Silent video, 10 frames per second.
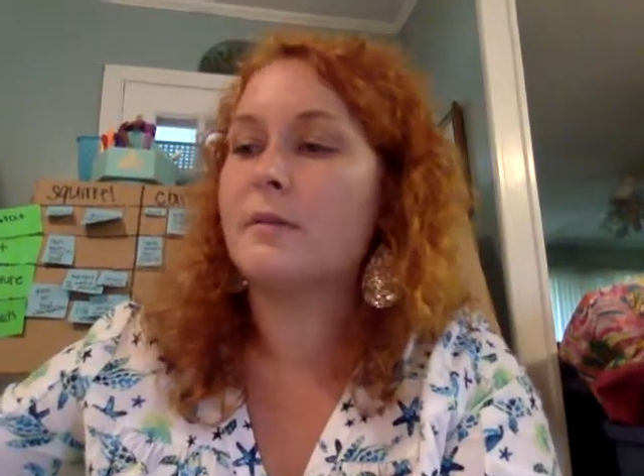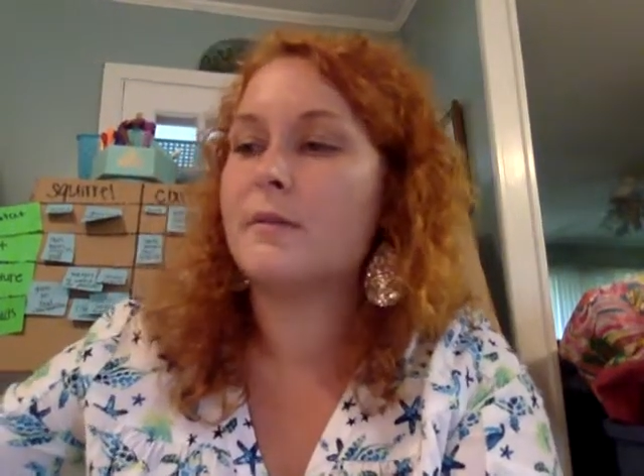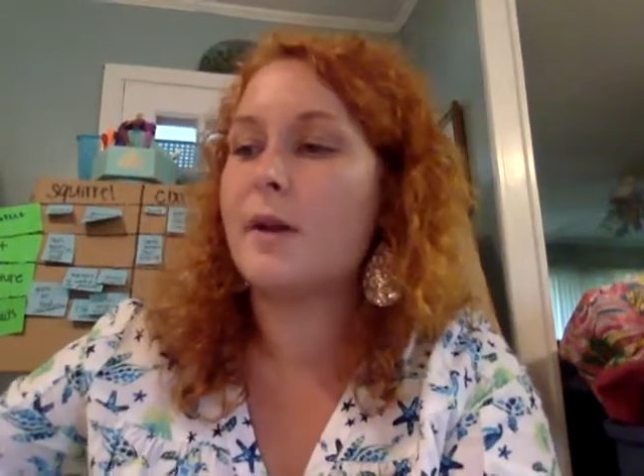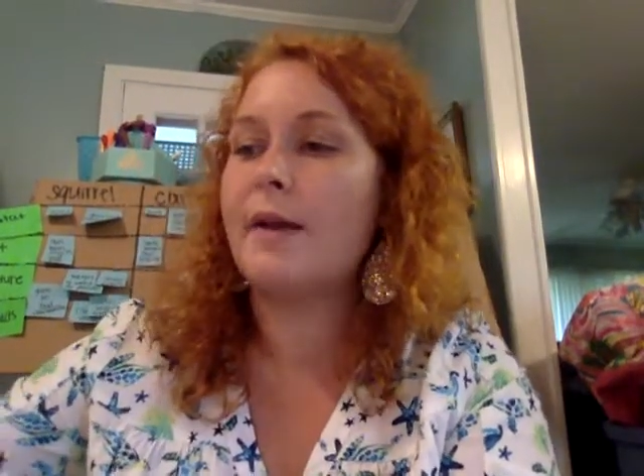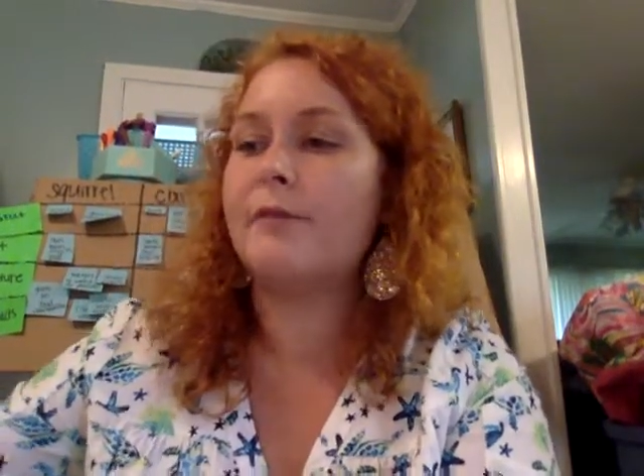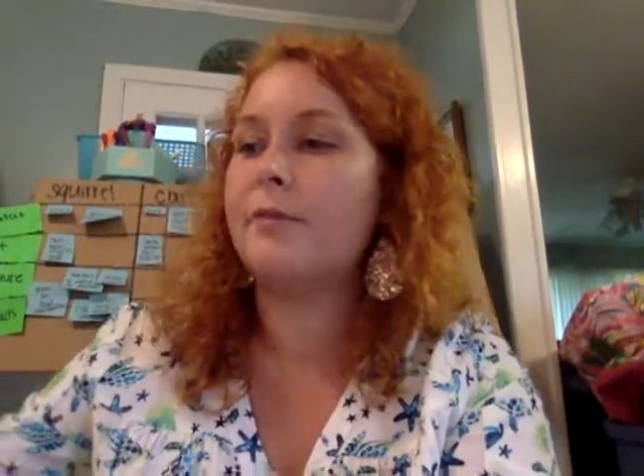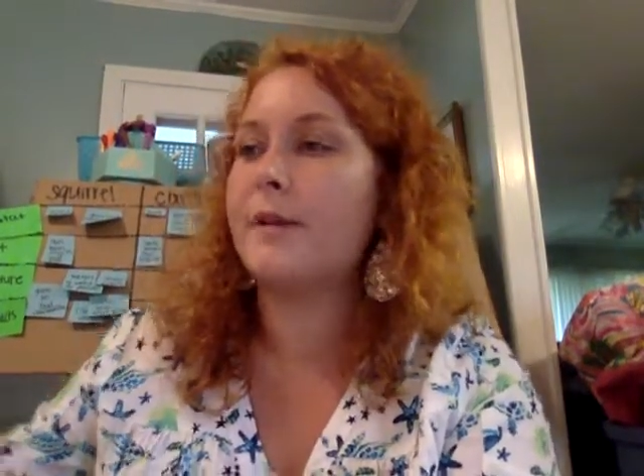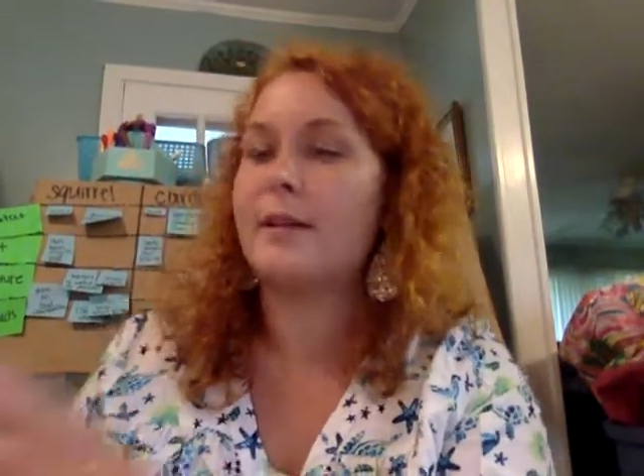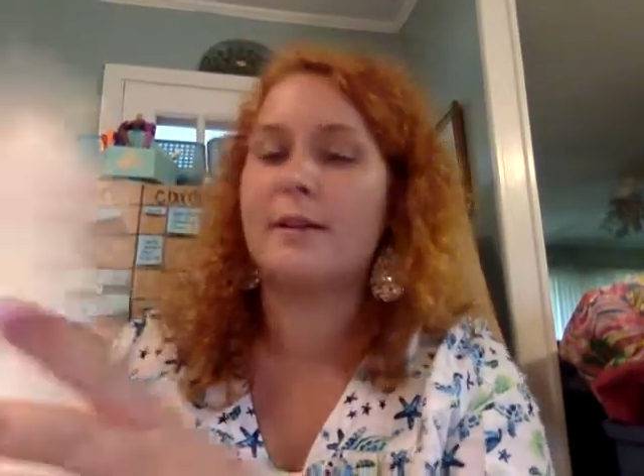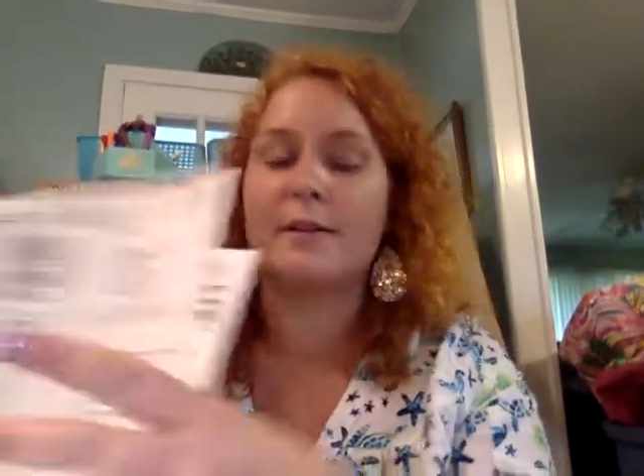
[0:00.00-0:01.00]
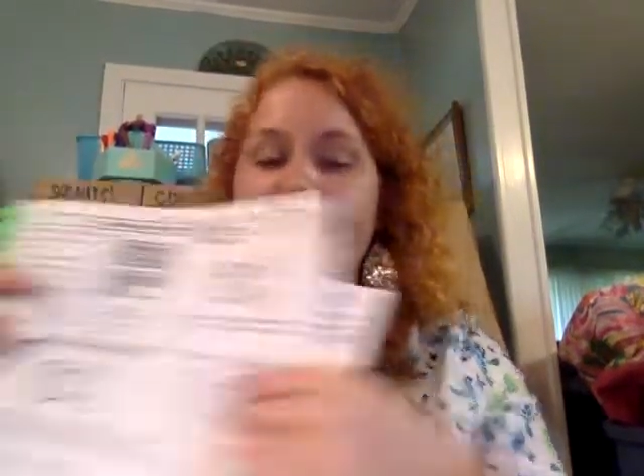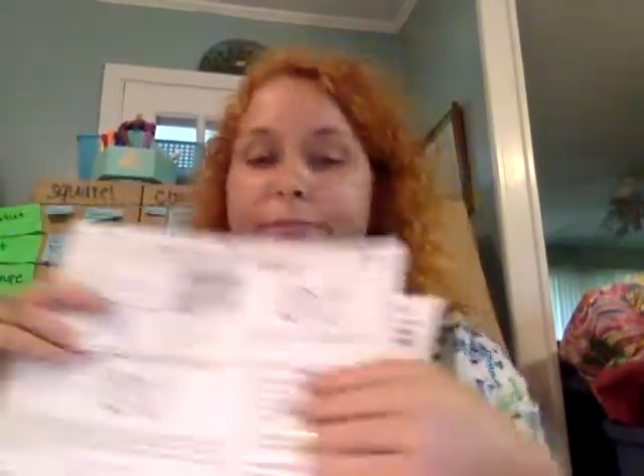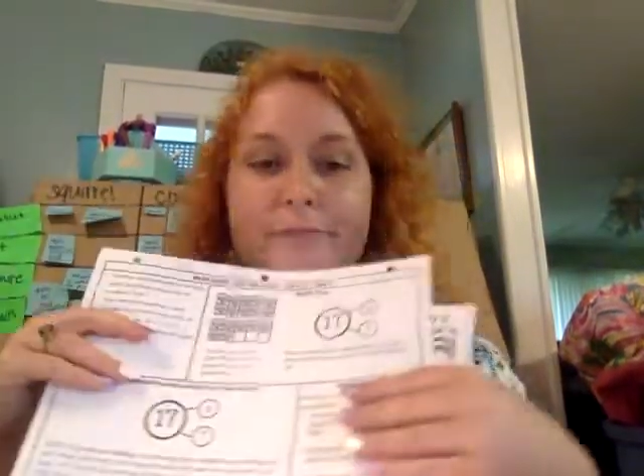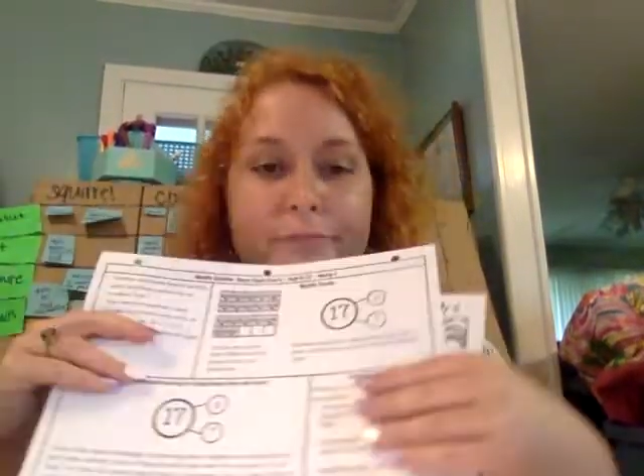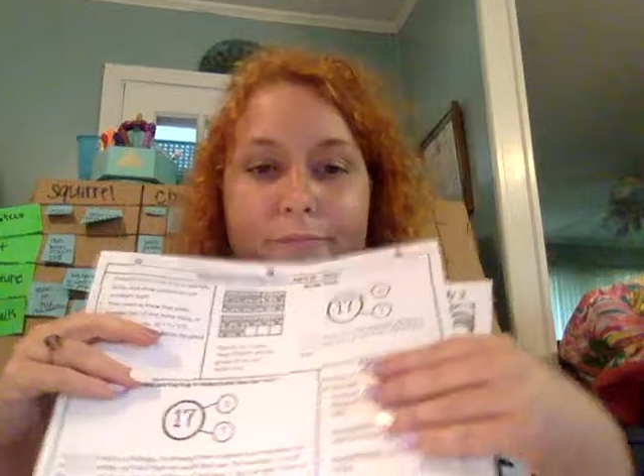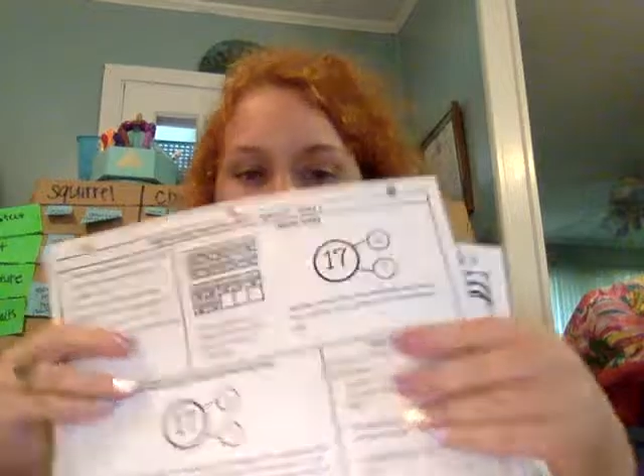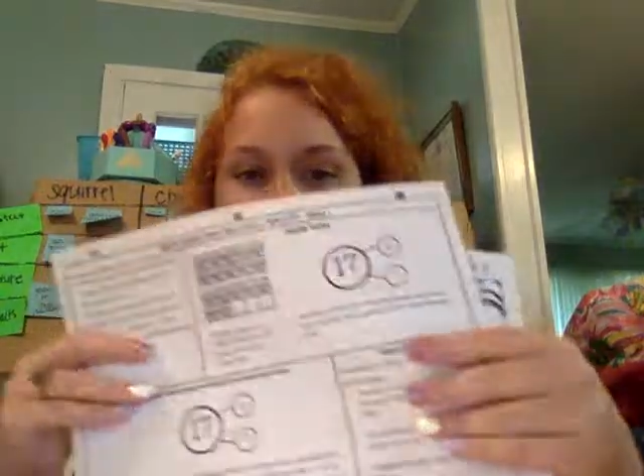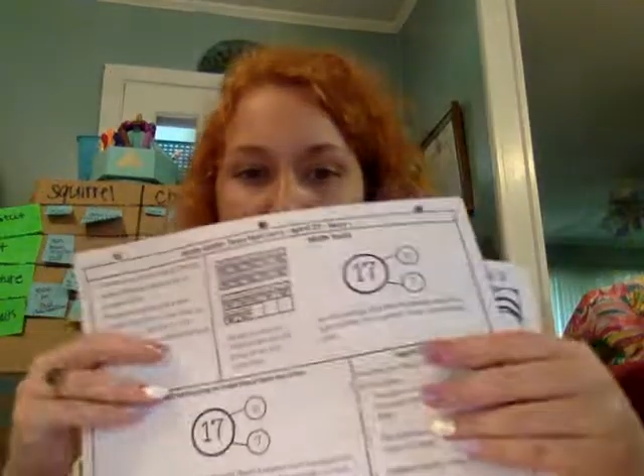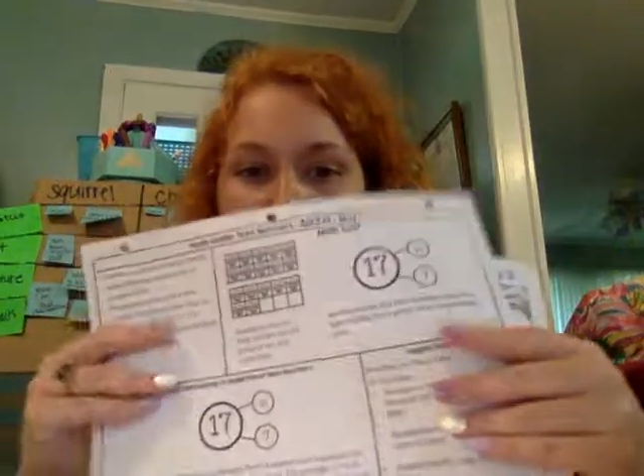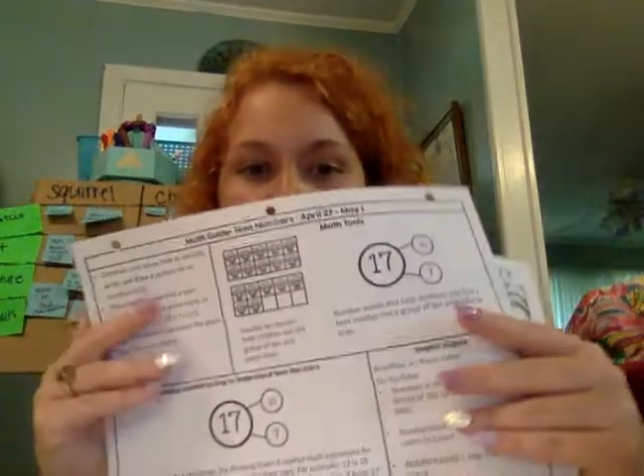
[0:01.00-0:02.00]
So every week,
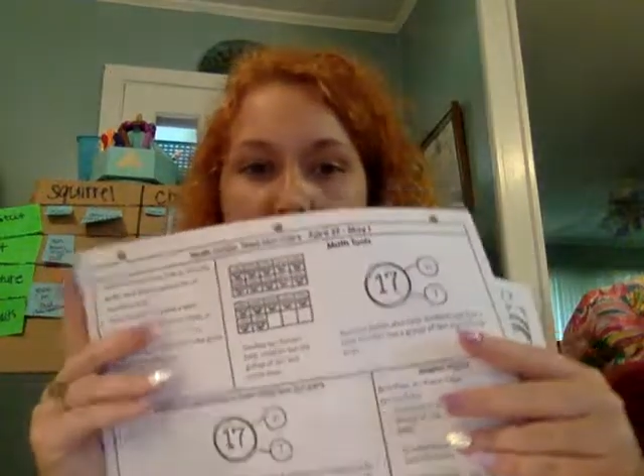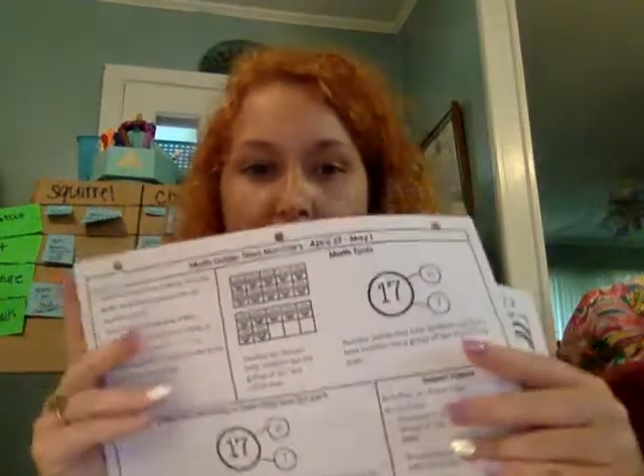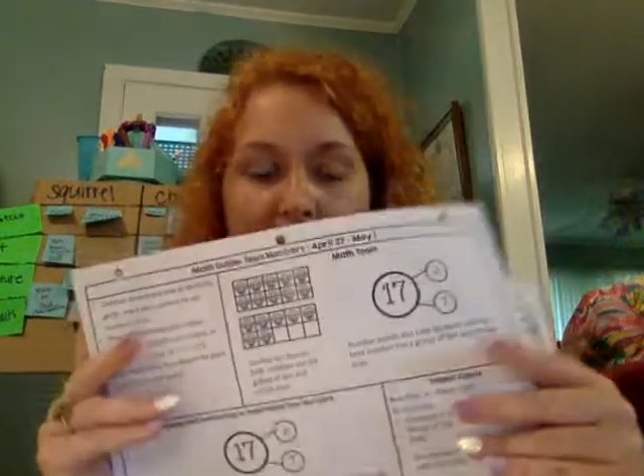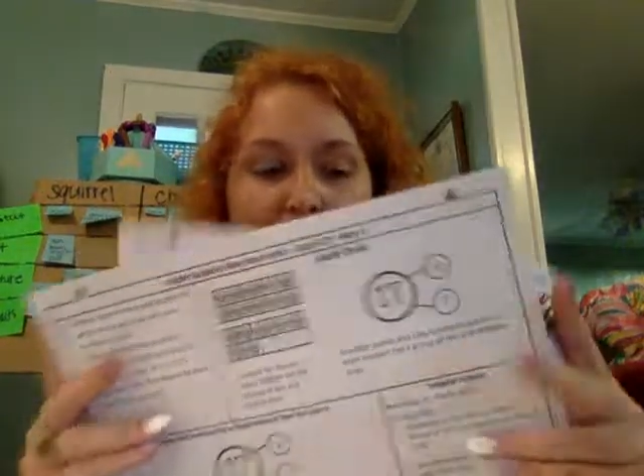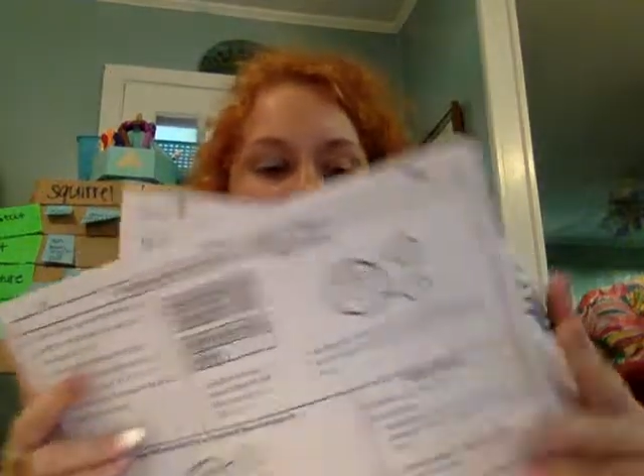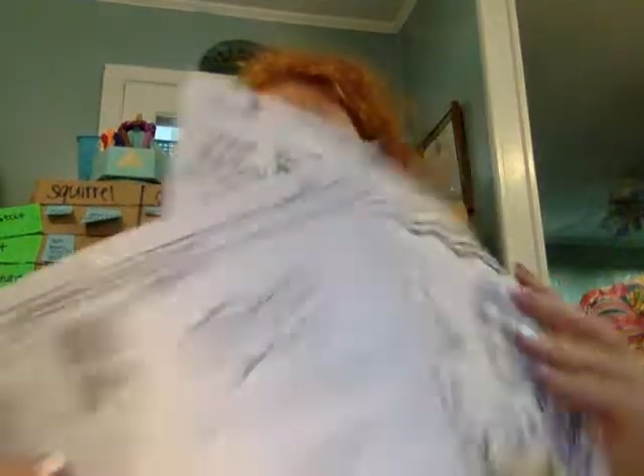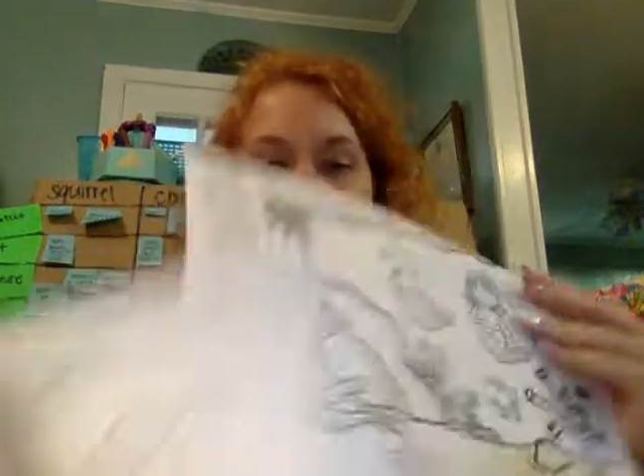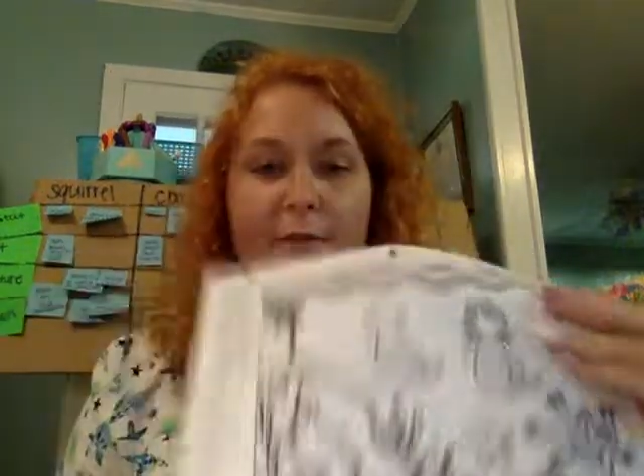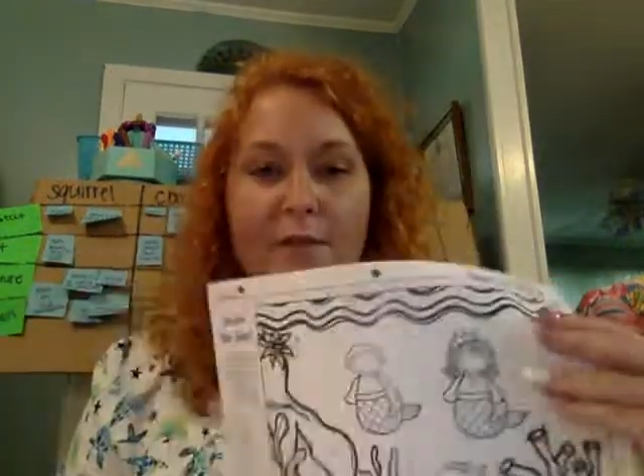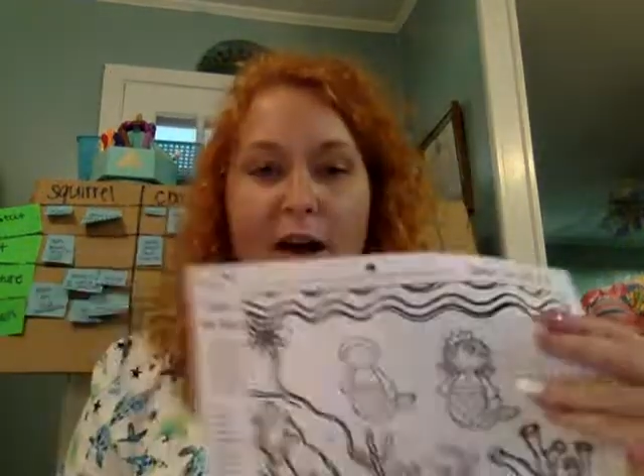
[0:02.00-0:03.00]
parent guide,